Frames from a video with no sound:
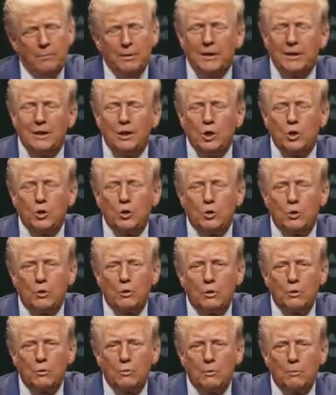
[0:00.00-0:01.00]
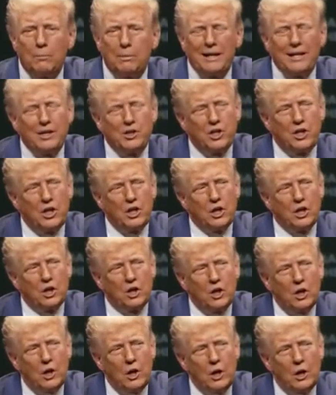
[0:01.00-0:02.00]
build your place
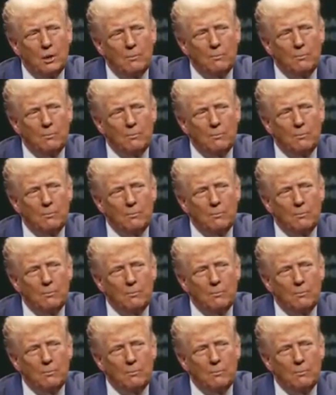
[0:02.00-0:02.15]
here,